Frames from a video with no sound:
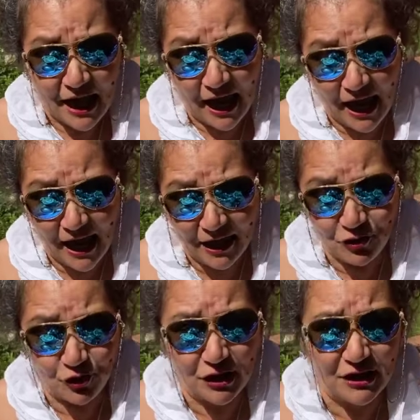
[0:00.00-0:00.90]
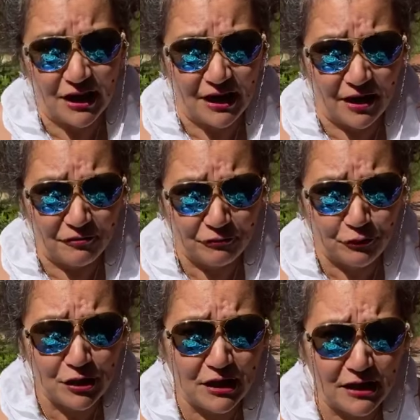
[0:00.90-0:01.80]
and you can get a
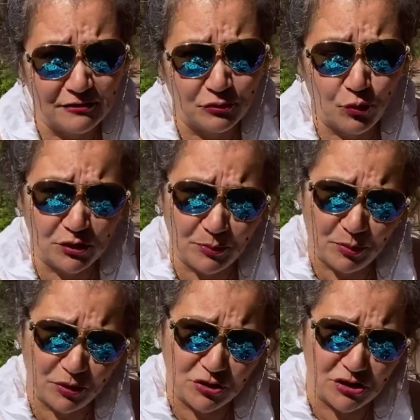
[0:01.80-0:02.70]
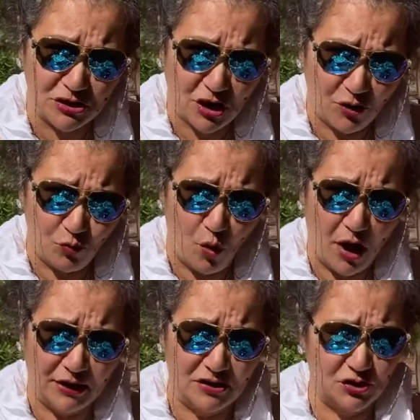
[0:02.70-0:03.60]
free gift with the purchase of
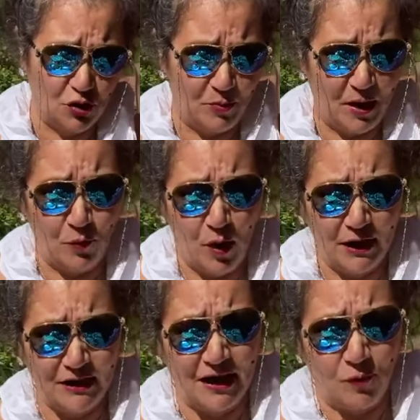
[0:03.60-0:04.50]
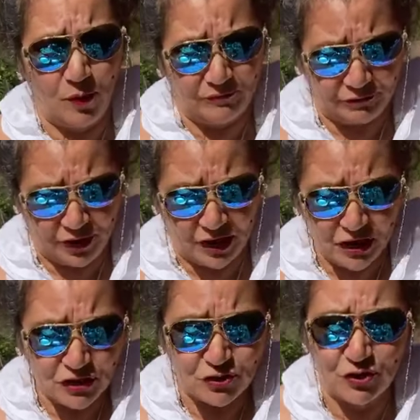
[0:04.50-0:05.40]
one. So buy one, get one free.
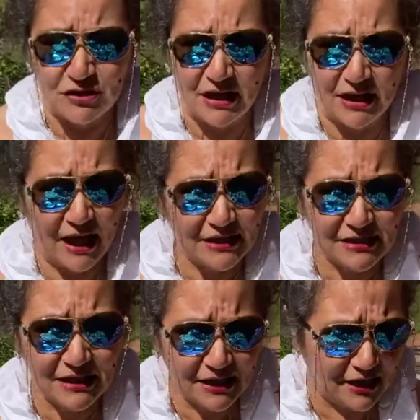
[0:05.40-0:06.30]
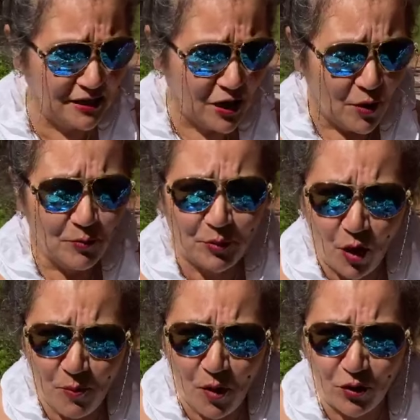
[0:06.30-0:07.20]
So it's an excellent
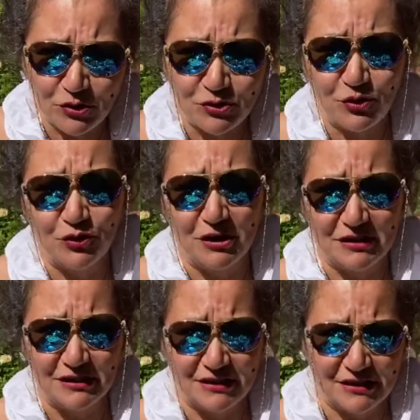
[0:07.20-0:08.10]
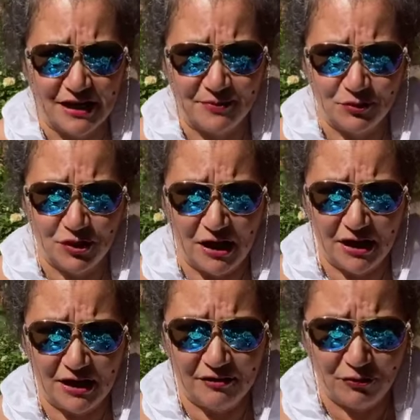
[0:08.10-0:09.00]
promo. So this is the time to get
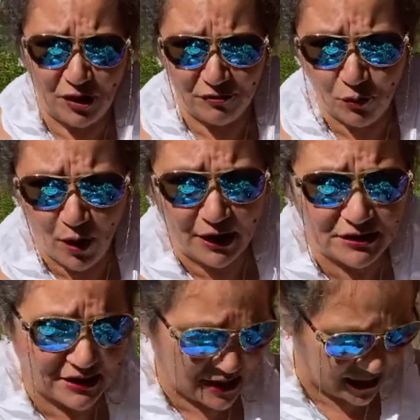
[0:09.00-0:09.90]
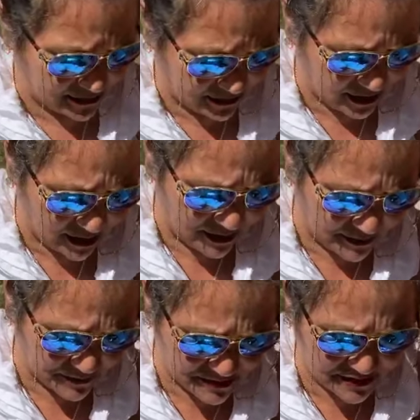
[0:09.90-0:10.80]
it if you ever wanted to get
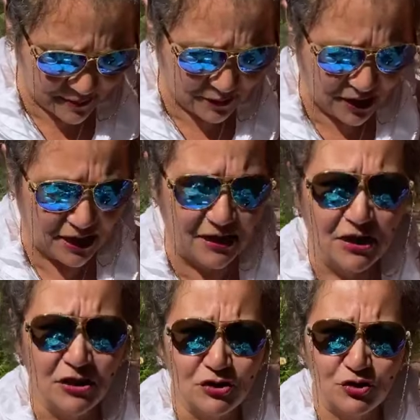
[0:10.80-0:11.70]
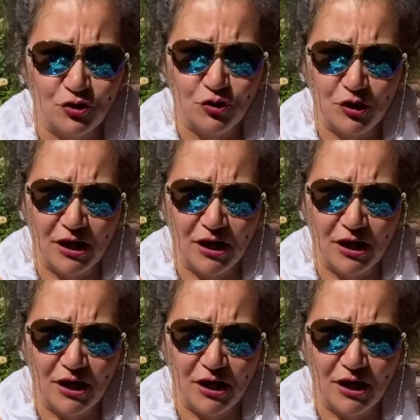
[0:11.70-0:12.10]
something. So you